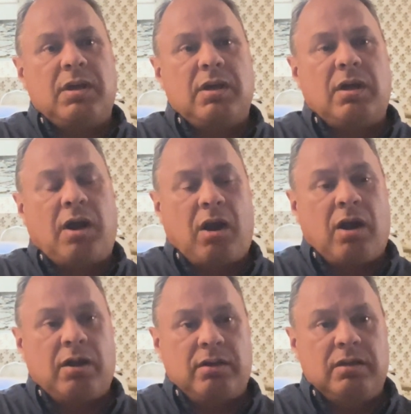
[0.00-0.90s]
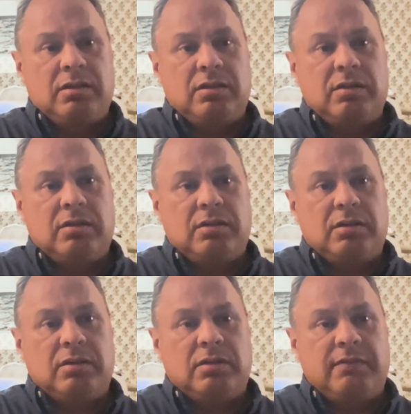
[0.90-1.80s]
hard
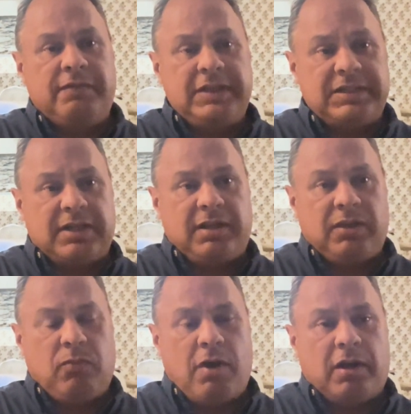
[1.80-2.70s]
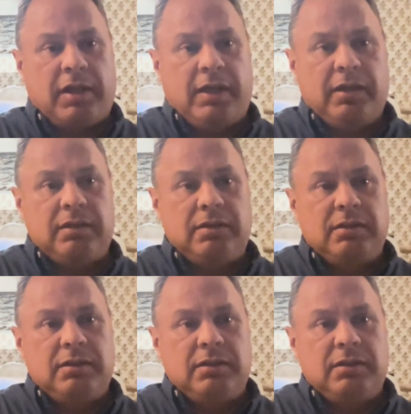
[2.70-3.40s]
physically walking,